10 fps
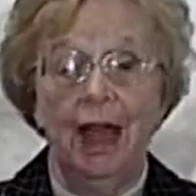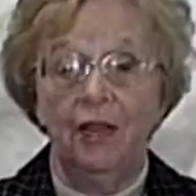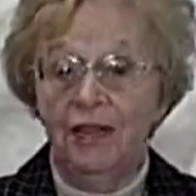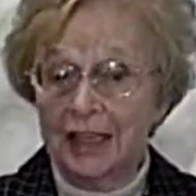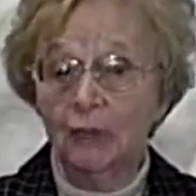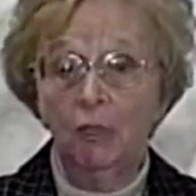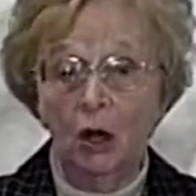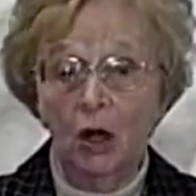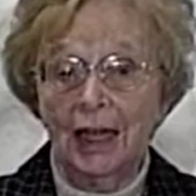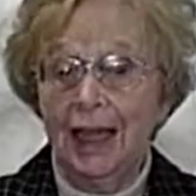This
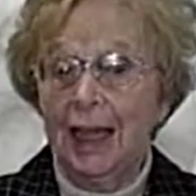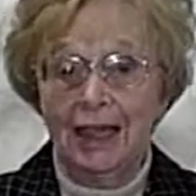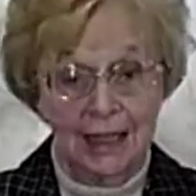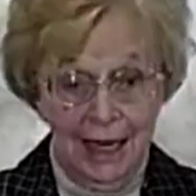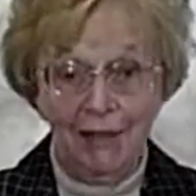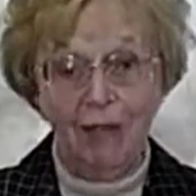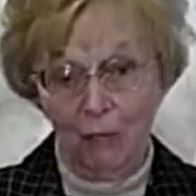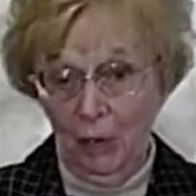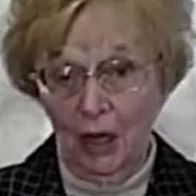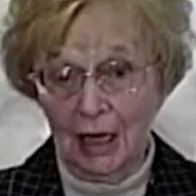book is a living
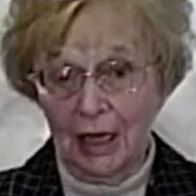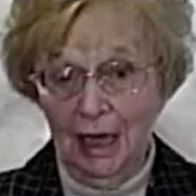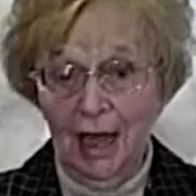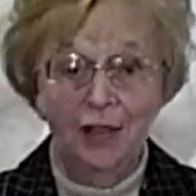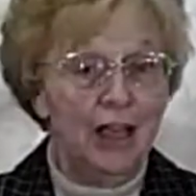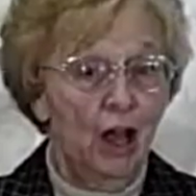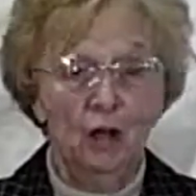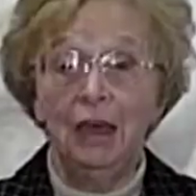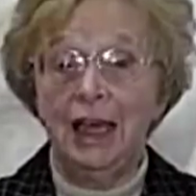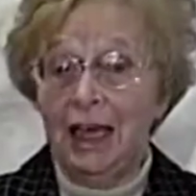book, the
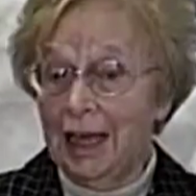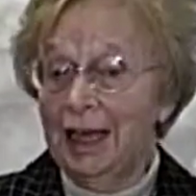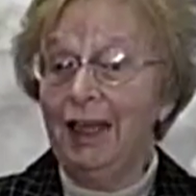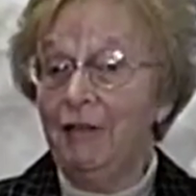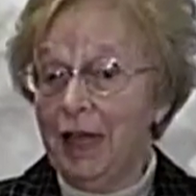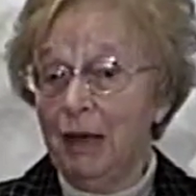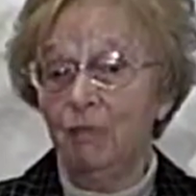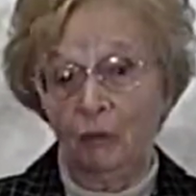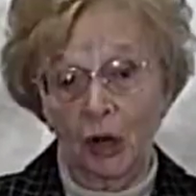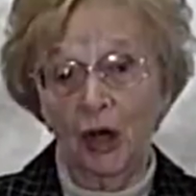only living
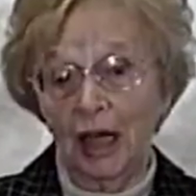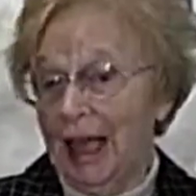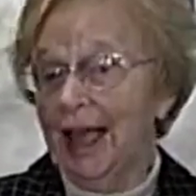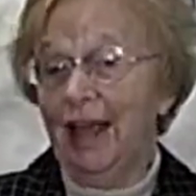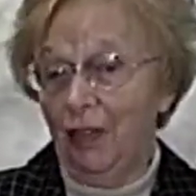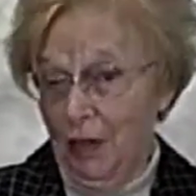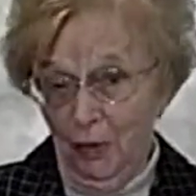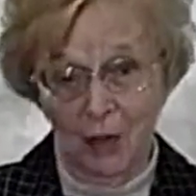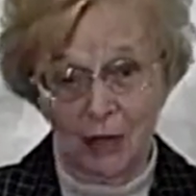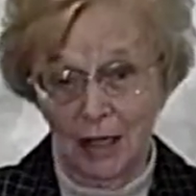book in the
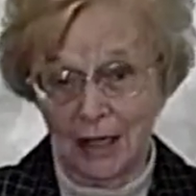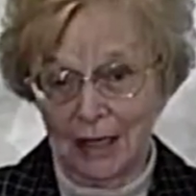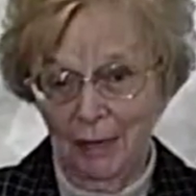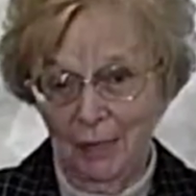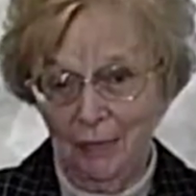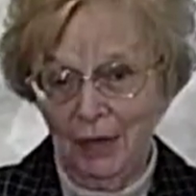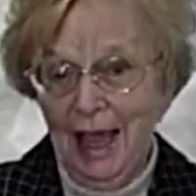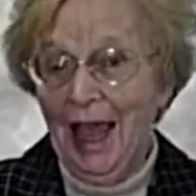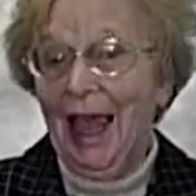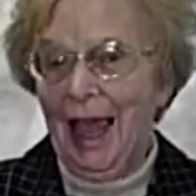world.
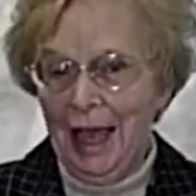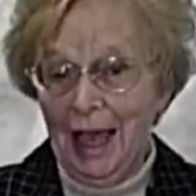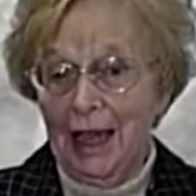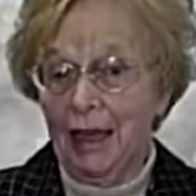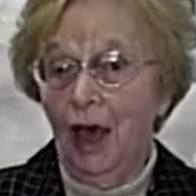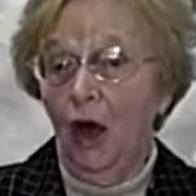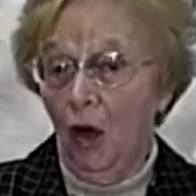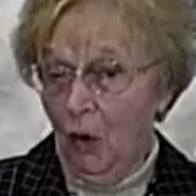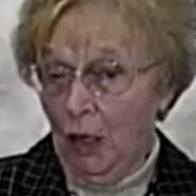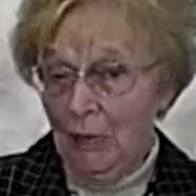And
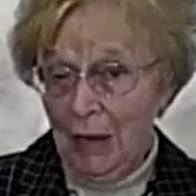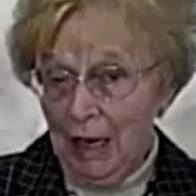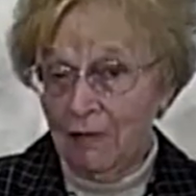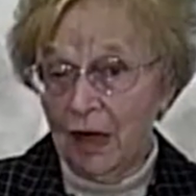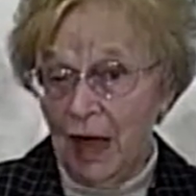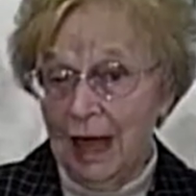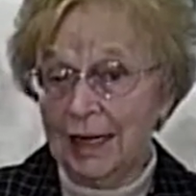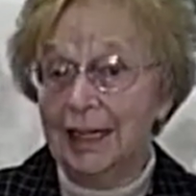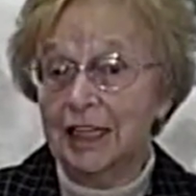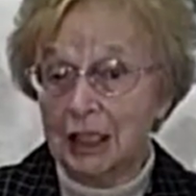holy men of God
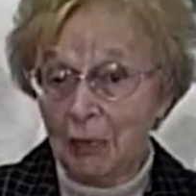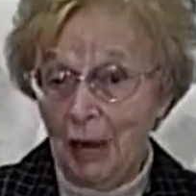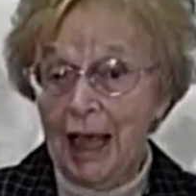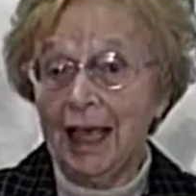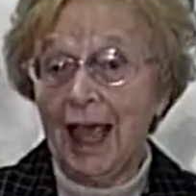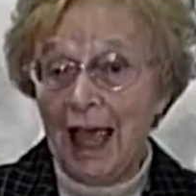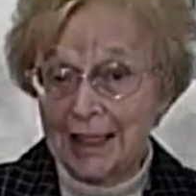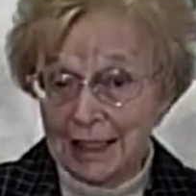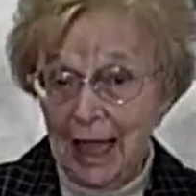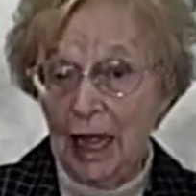spake
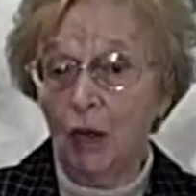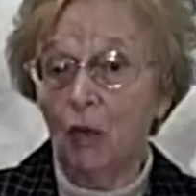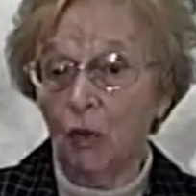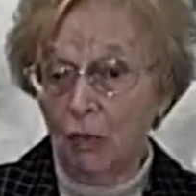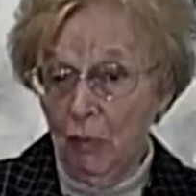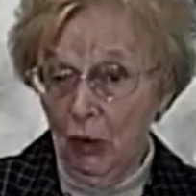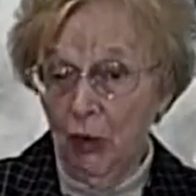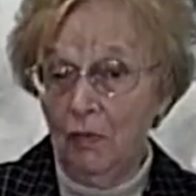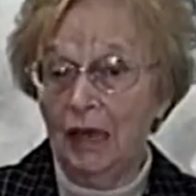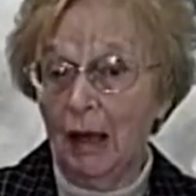as they were
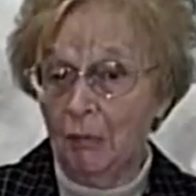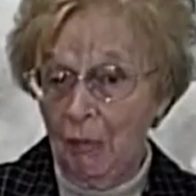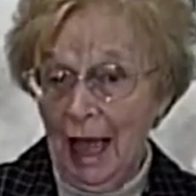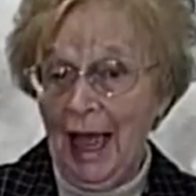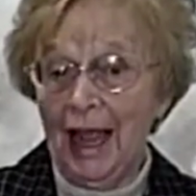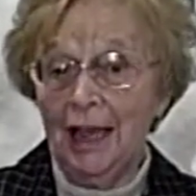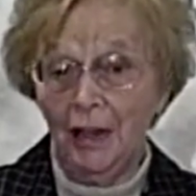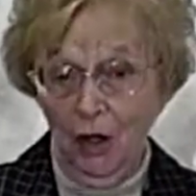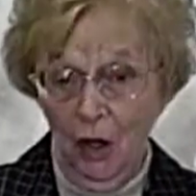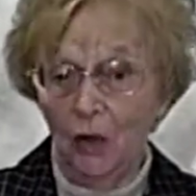moved by
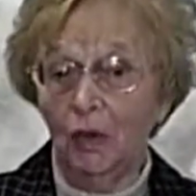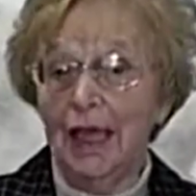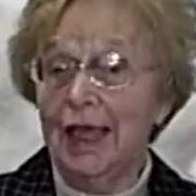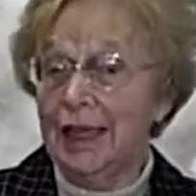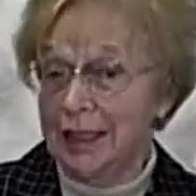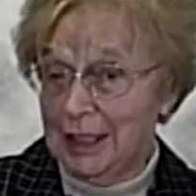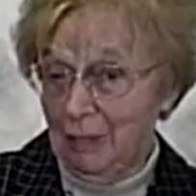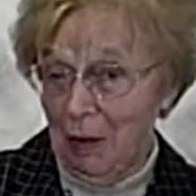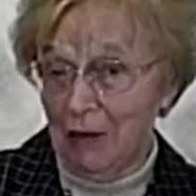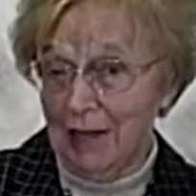the Holy
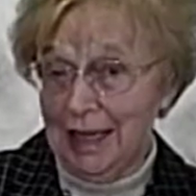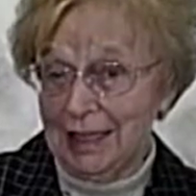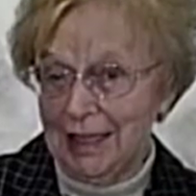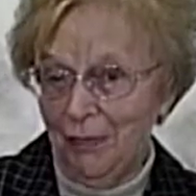Spirit.